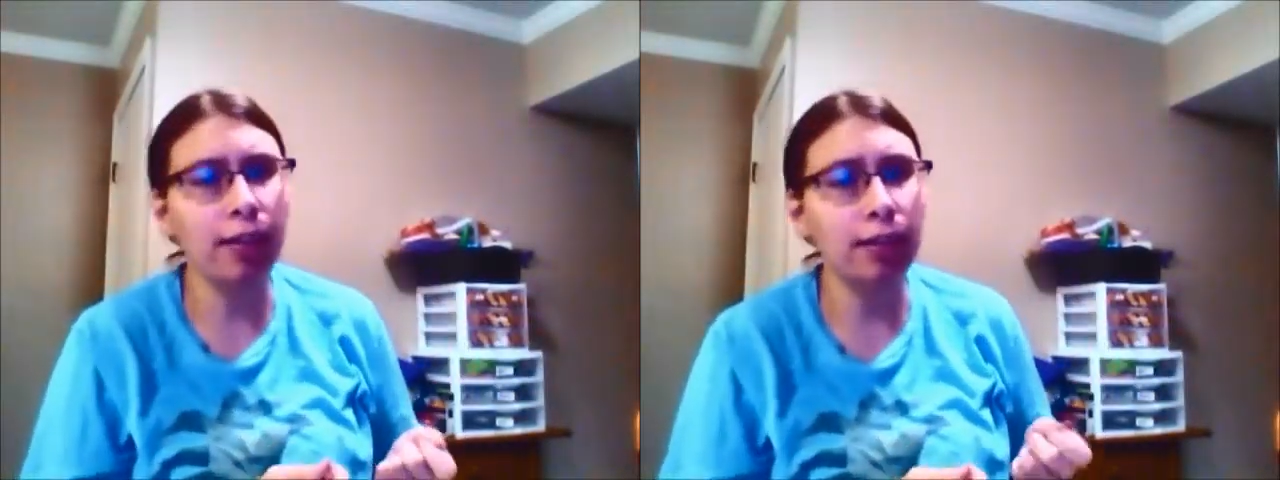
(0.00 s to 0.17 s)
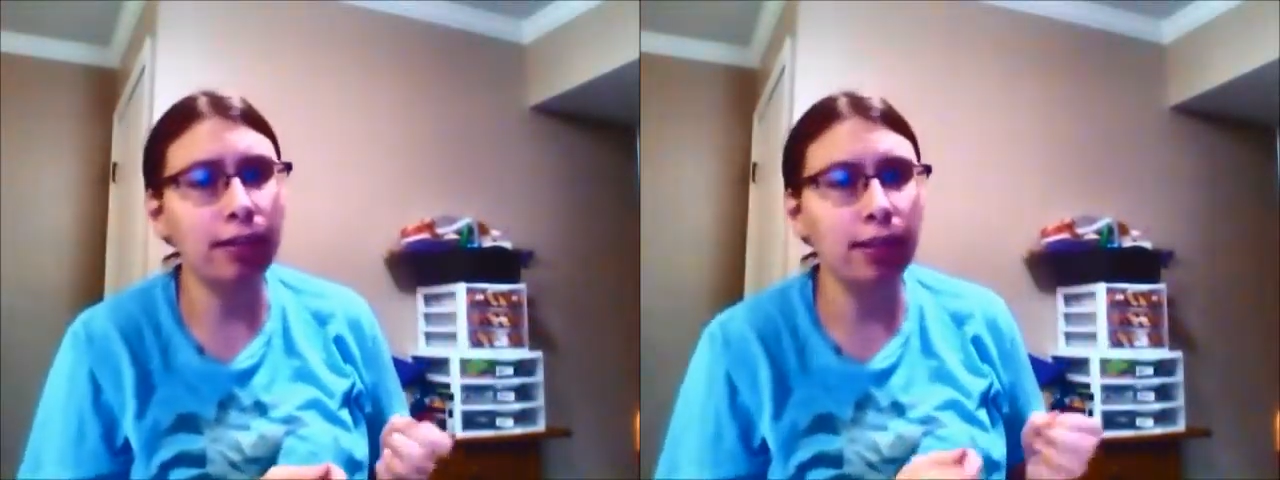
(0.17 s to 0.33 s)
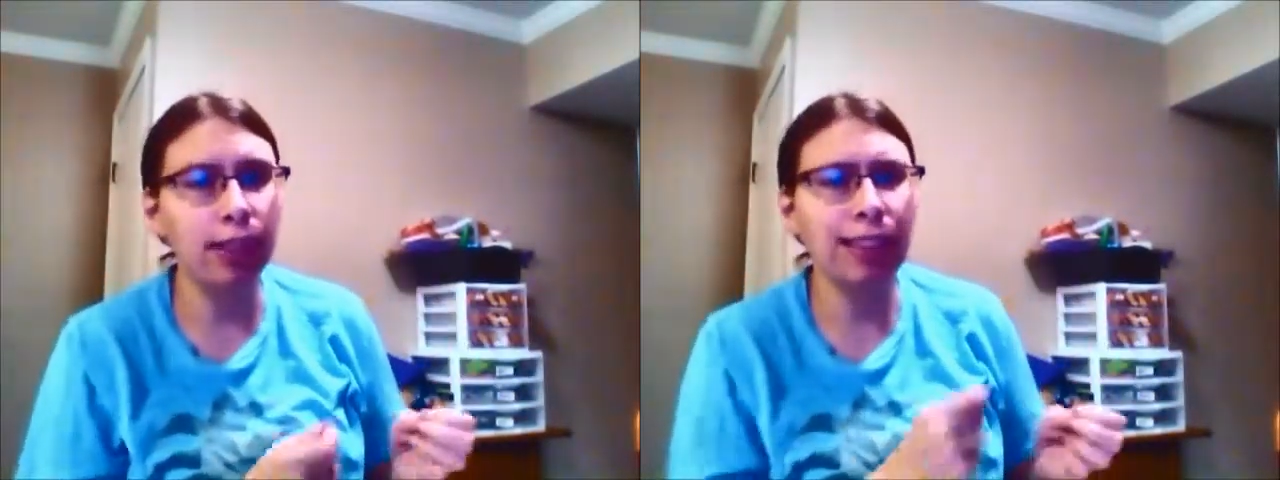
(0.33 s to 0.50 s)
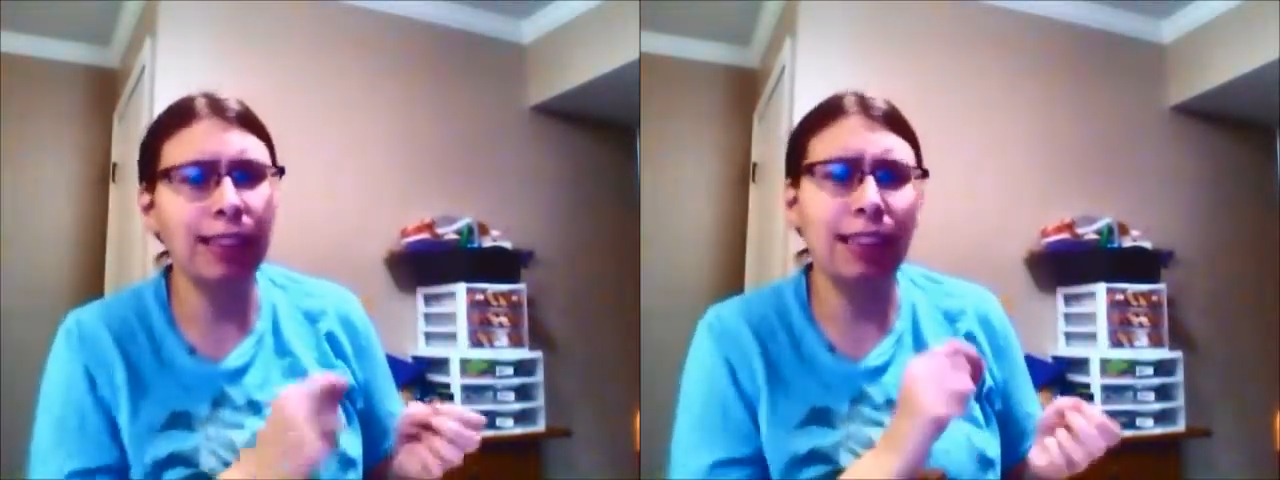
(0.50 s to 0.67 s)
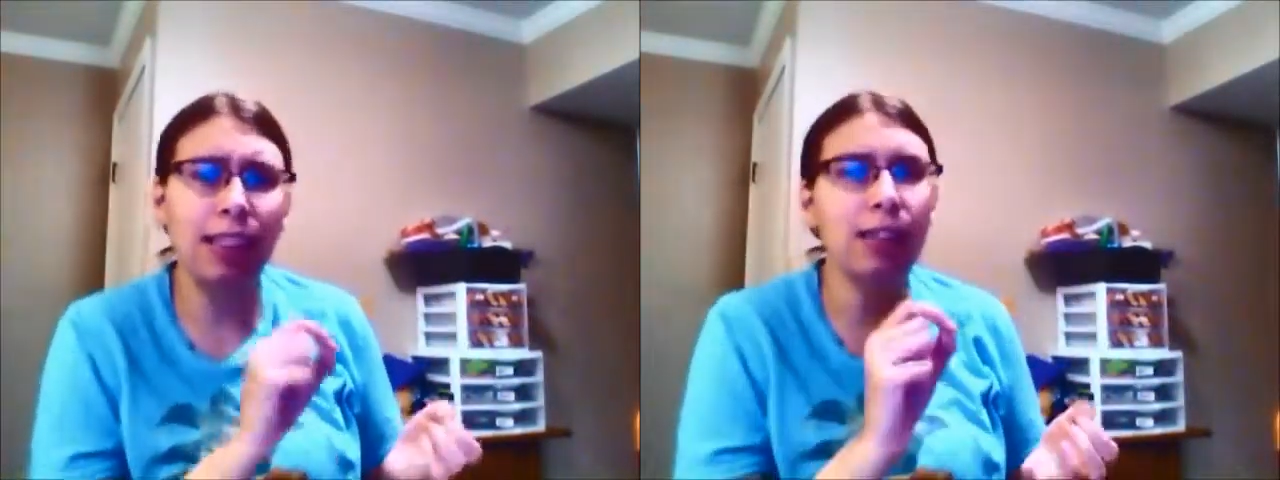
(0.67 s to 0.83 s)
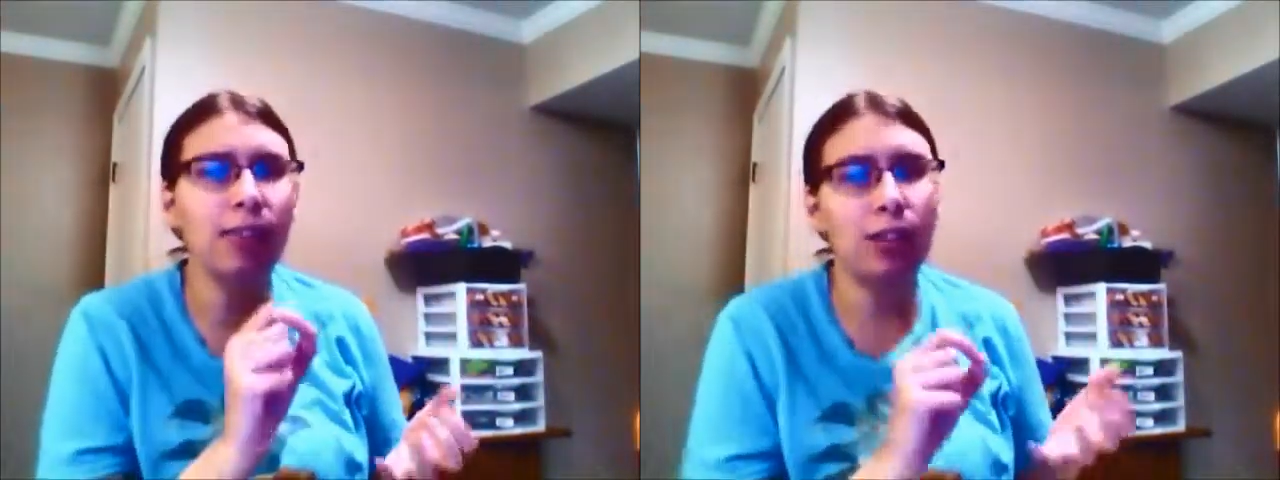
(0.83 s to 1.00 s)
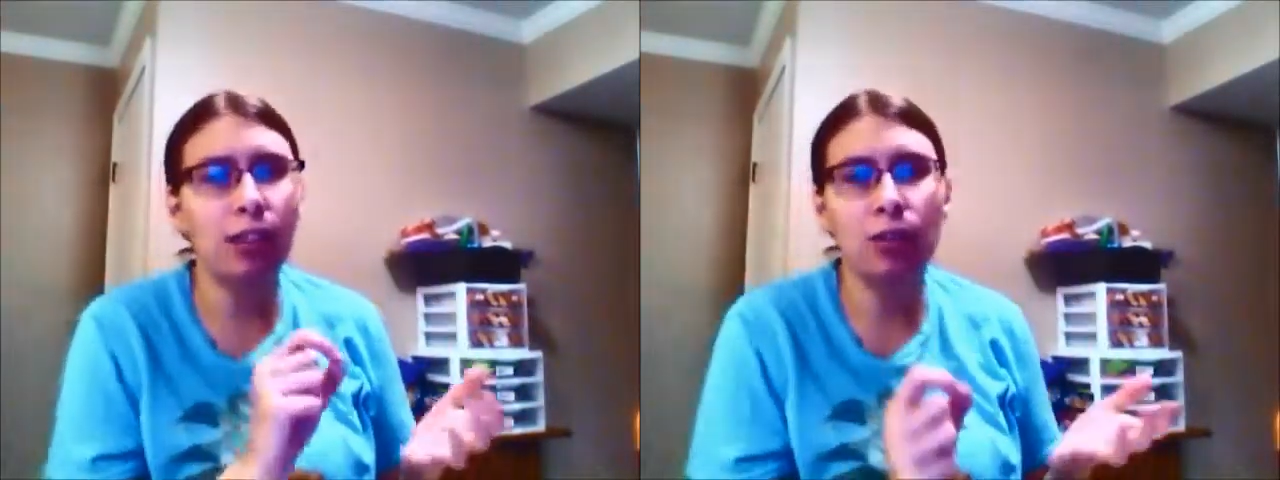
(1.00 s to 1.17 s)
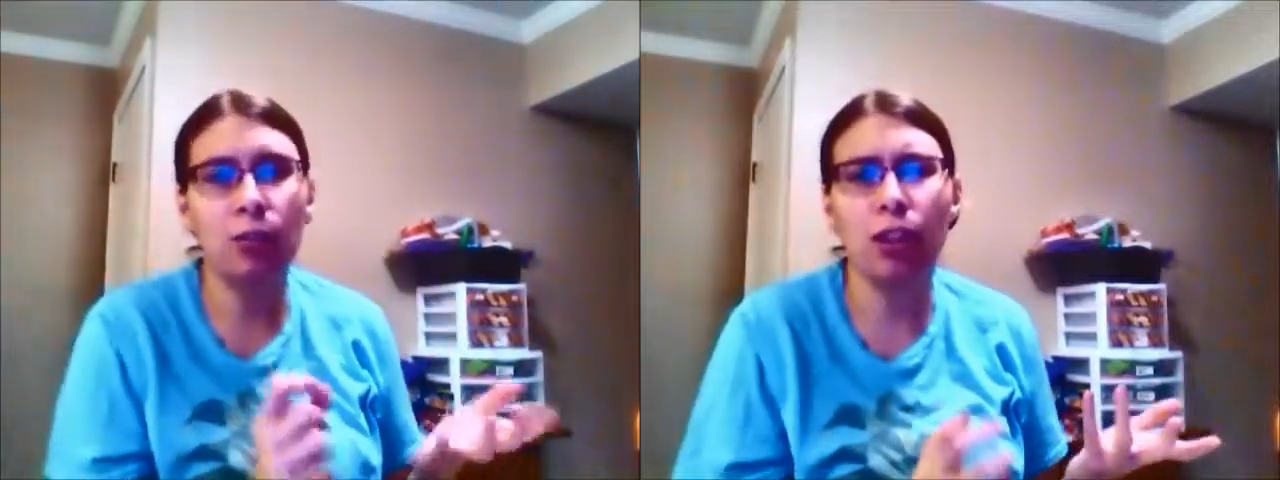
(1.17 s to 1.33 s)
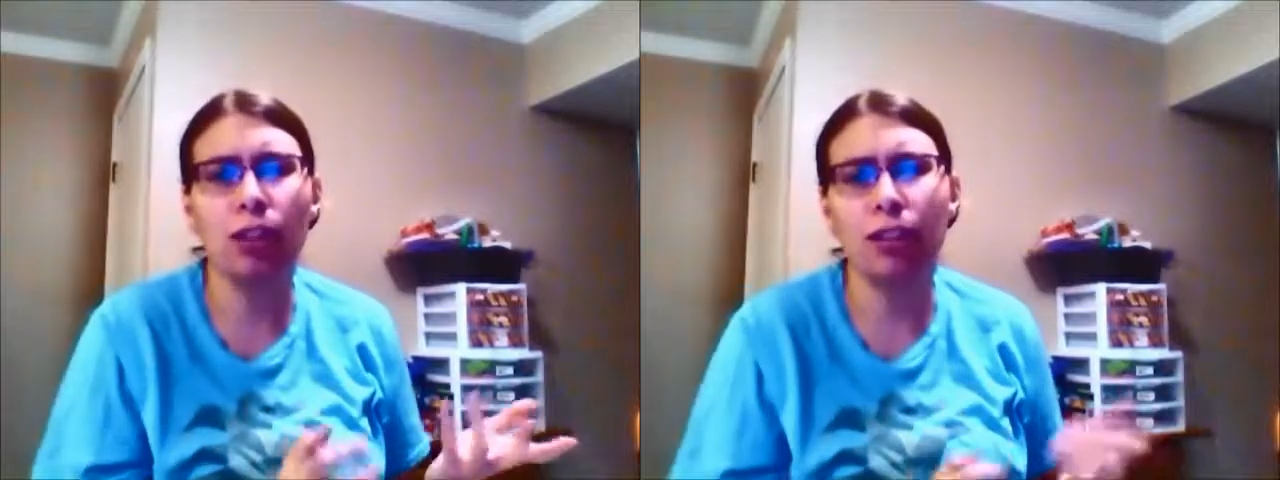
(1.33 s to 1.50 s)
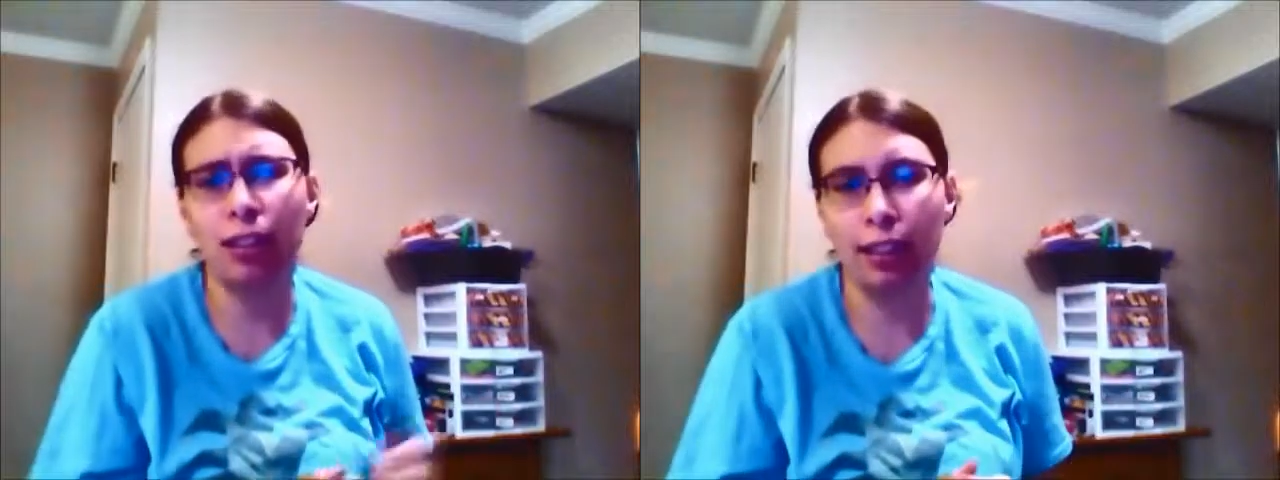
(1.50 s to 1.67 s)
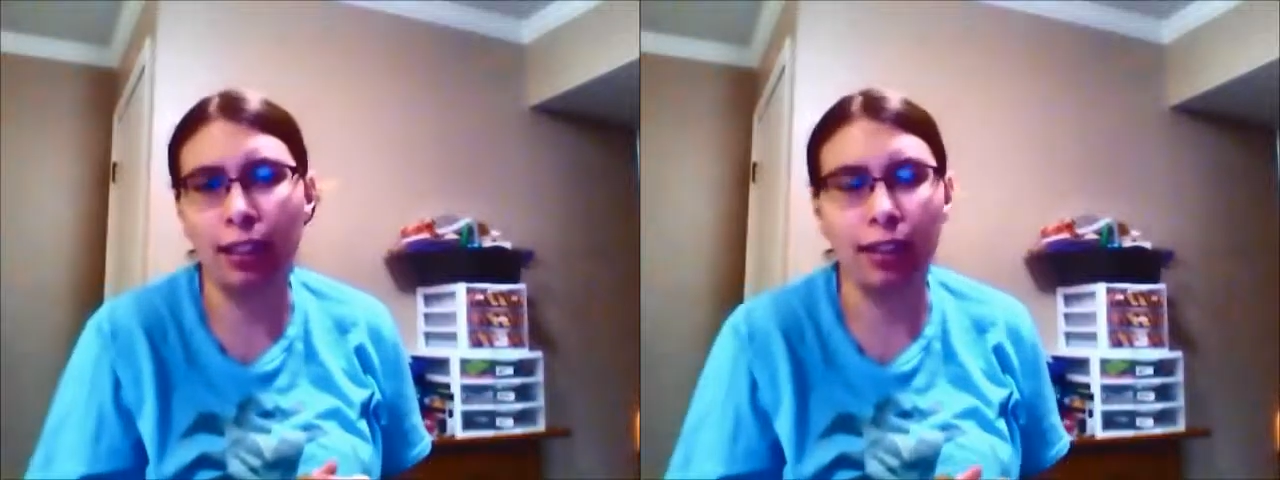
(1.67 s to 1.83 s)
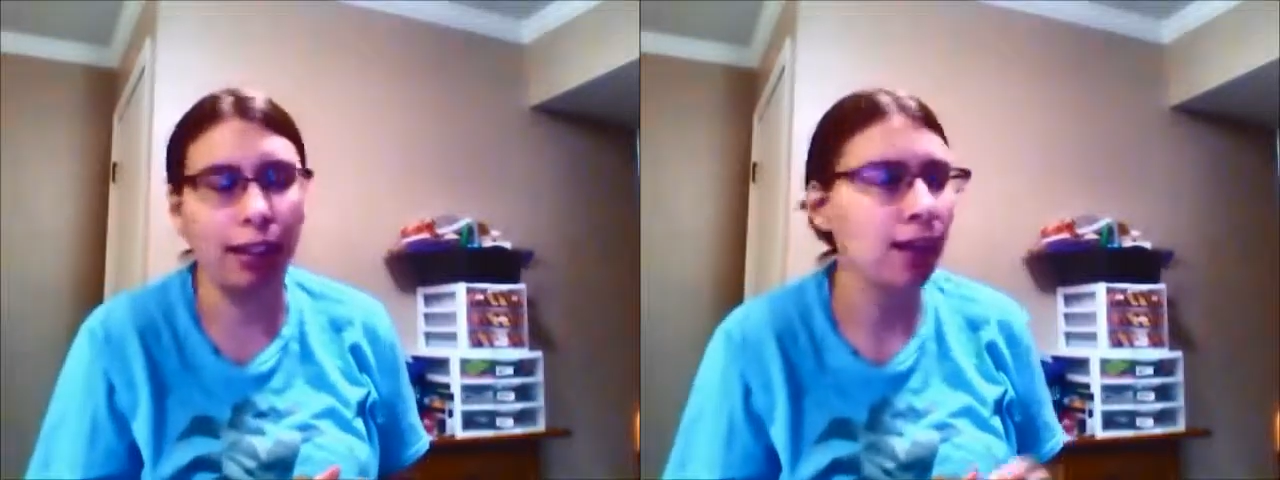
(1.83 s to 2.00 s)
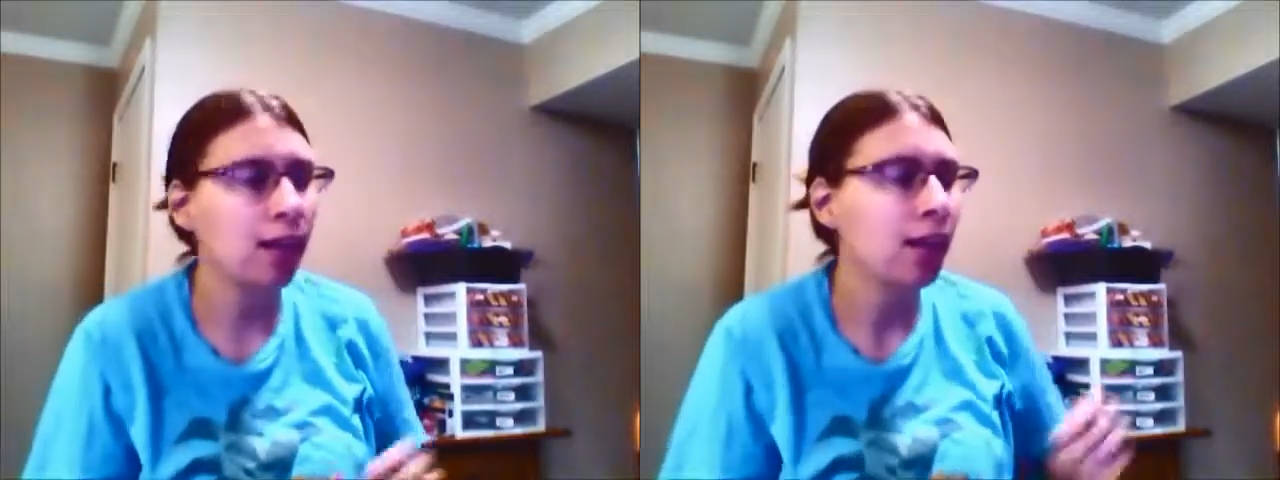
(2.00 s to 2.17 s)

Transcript: oh, let's see if this works kind of thing.